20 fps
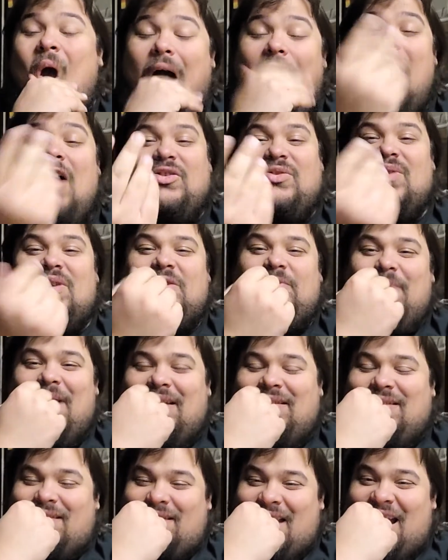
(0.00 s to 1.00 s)
I also
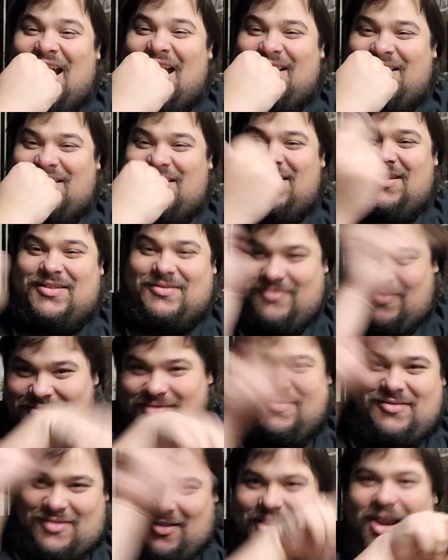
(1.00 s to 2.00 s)
expected that to
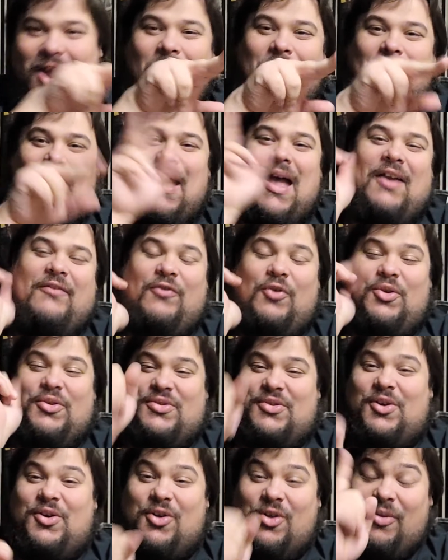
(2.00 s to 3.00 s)
come back full
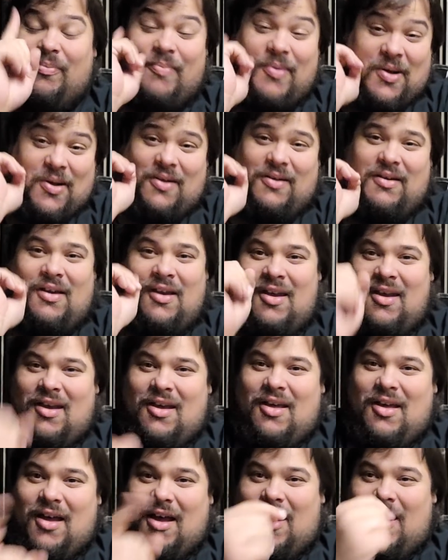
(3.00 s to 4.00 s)
circle, but
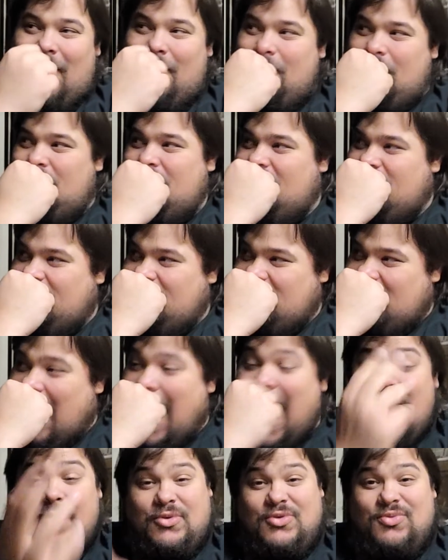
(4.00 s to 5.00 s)
um,
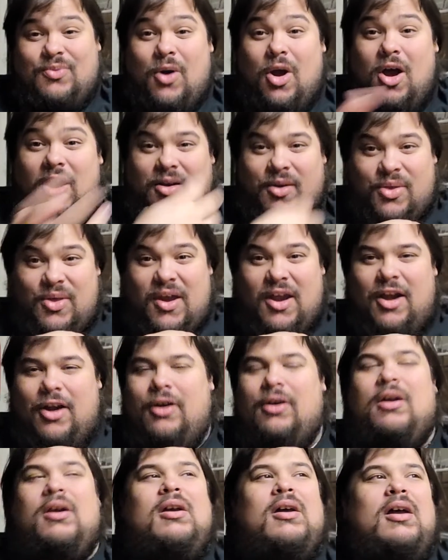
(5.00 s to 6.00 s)
I was wrong
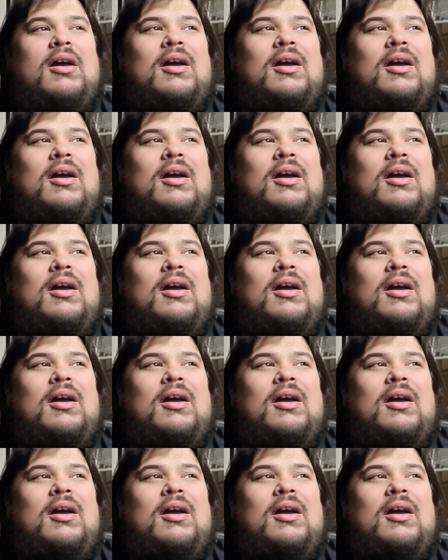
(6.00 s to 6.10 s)
there.